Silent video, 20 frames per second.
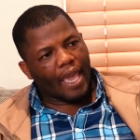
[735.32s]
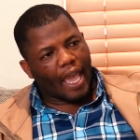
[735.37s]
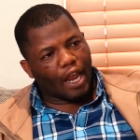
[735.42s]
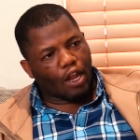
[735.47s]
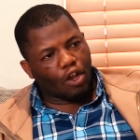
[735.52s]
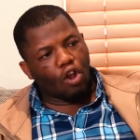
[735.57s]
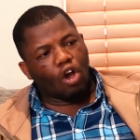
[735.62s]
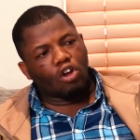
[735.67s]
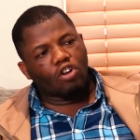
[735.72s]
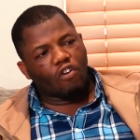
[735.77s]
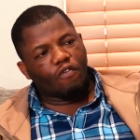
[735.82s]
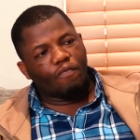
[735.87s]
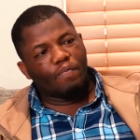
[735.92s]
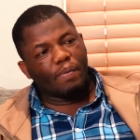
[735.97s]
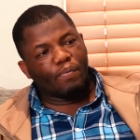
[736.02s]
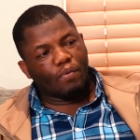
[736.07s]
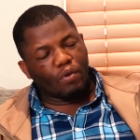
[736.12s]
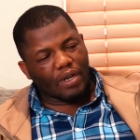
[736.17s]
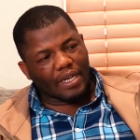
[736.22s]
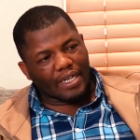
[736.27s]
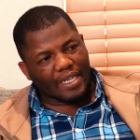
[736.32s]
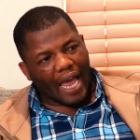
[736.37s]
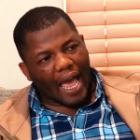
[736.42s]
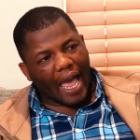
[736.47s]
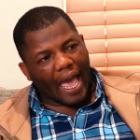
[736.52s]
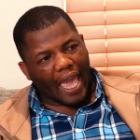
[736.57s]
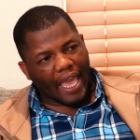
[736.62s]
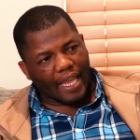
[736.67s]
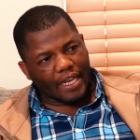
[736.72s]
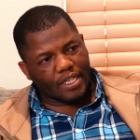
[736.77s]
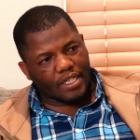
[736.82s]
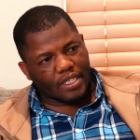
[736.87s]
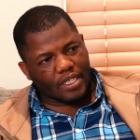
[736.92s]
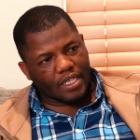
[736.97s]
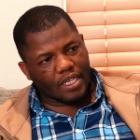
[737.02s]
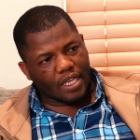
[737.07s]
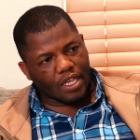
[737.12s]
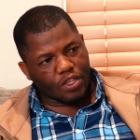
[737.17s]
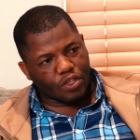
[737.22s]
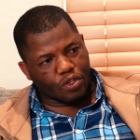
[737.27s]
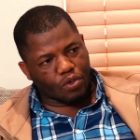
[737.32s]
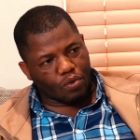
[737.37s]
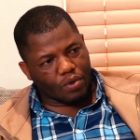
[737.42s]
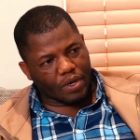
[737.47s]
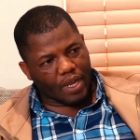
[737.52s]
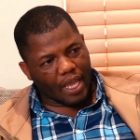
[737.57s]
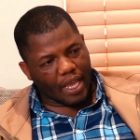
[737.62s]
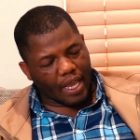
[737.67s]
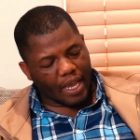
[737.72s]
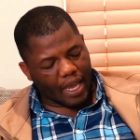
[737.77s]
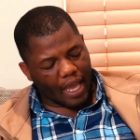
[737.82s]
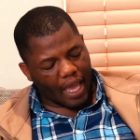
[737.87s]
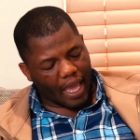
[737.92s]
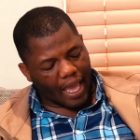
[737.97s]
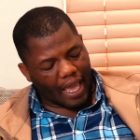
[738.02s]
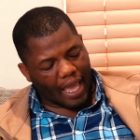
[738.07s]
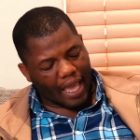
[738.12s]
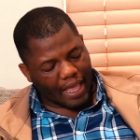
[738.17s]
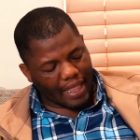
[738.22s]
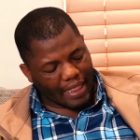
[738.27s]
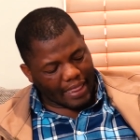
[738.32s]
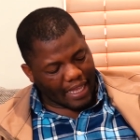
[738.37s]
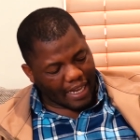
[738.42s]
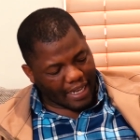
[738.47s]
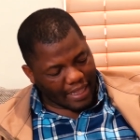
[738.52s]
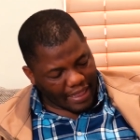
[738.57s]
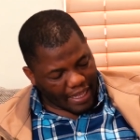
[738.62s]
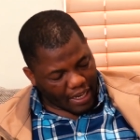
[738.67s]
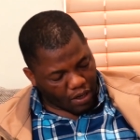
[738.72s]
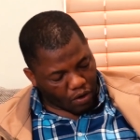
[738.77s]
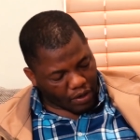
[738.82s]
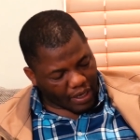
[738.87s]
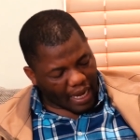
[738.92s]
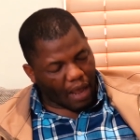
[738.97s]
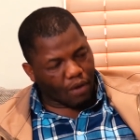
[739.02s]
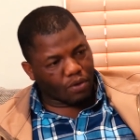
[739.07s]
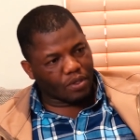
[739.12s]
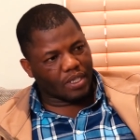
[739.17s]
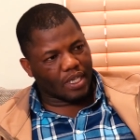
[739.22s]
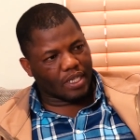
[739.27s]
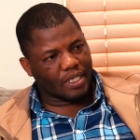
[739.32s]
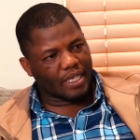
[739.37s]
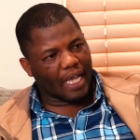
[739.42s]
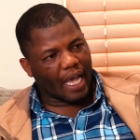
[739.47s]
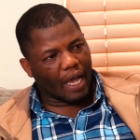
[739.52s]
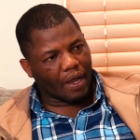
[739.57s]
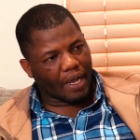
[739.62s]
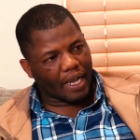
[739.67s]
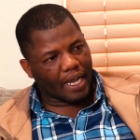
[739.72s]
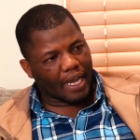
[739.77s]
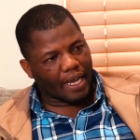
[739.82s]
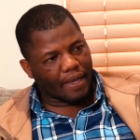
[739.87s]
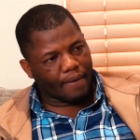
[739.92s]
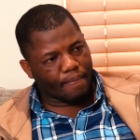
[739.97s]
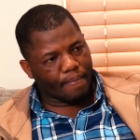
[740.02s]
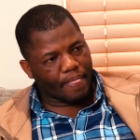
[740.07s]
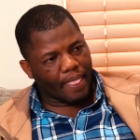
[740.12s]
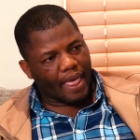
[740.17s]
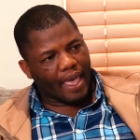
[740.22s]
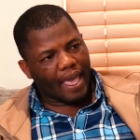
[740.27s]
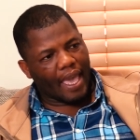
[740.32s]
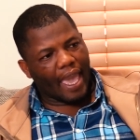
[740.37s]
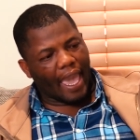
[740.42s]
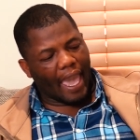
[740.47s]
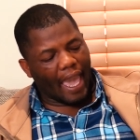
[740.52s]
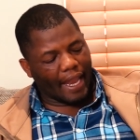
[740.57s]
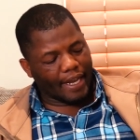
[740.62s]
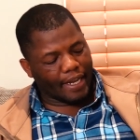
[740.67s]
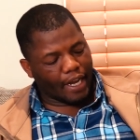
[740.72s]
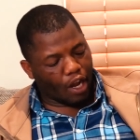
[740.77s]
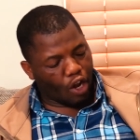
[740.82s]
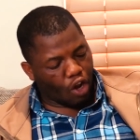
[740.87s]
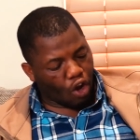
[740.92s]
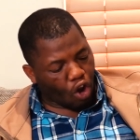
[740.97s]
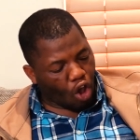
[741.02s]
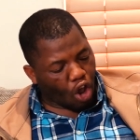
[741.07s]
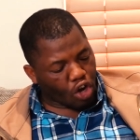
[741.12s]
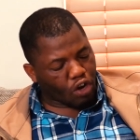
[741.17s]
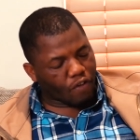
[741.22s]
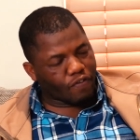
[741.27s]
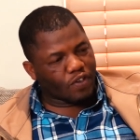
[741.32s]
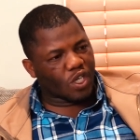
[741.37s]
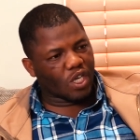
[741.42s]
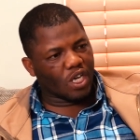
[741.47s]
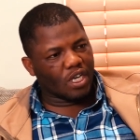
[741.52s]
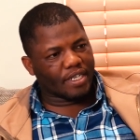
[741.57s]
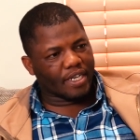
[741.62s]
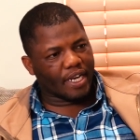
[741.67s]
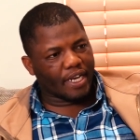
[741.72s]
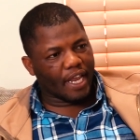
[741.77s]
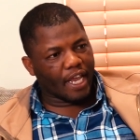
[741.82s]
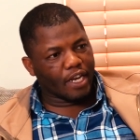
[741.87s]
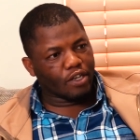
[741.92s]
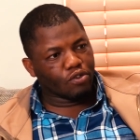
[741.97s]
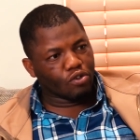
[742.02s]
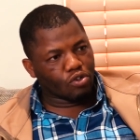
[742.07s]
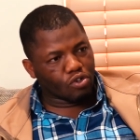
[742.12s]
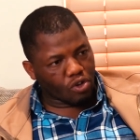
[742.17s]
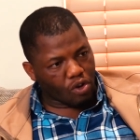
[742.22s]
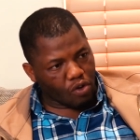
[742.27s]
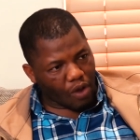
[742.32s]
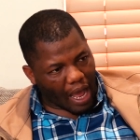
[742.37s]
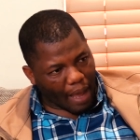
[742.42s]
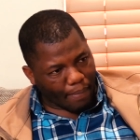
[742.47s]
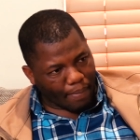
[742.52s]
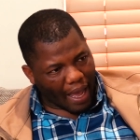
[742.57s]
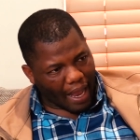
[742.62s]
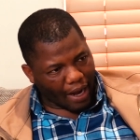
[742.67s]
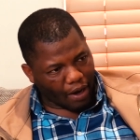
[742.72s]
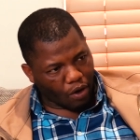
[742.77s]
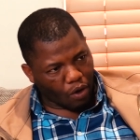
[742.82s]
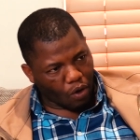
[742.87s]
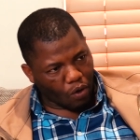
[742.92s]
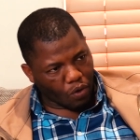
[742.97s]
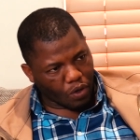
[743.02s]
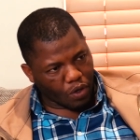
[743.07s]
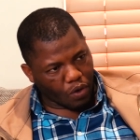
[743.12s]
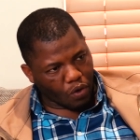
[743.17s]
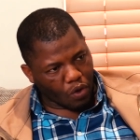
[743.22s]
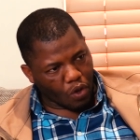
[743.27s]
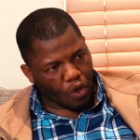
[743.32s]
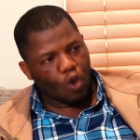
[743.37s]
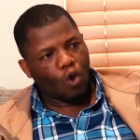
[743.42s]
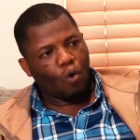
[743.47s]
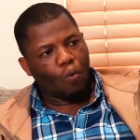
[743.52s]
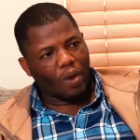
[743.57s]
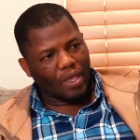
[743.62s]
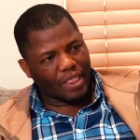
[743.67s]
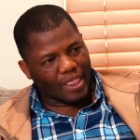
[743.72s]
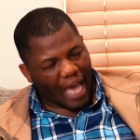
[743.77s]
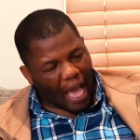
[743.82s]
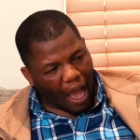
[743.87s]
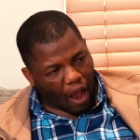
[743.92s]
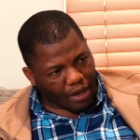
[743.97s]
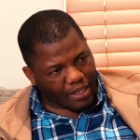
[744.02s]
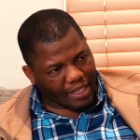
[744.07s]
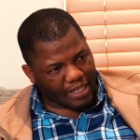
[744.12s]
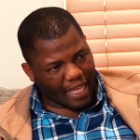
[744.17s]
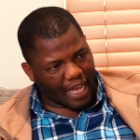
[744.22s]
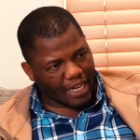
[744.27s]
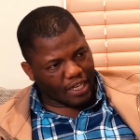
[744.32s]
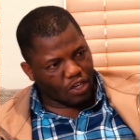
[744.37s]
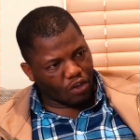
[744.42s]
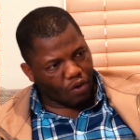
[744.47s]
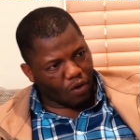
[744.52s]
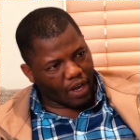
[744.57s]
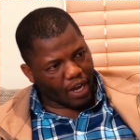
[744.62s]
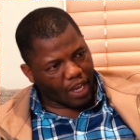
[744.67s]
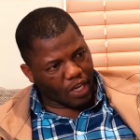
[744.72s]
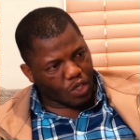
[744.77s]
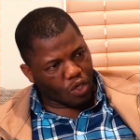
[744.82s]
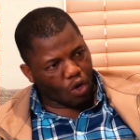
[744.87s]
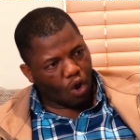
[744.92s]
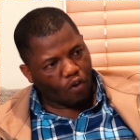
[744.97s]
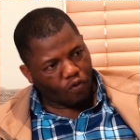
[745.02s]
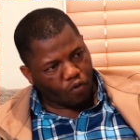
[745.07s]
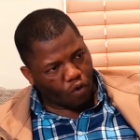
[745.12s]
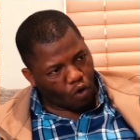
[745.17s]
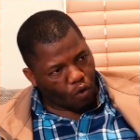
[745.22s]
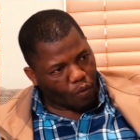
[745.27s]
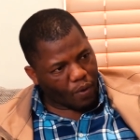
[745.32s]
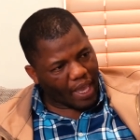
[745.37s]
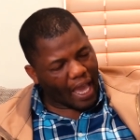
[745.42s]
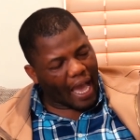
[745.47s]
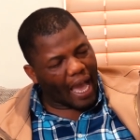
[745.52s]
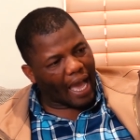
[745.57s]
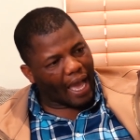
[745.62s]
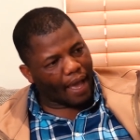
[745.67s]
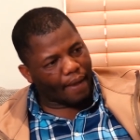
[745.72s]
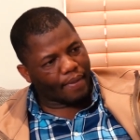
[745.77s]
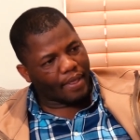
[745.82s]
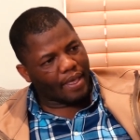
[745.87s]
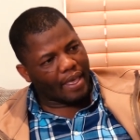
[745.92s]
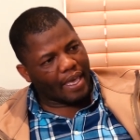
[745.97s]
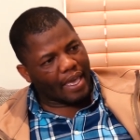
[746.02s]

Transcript: A lot of people died during uh, the, the Nongqawuse saga. And a lot of children had to grow up alone without that knowledge of who we are.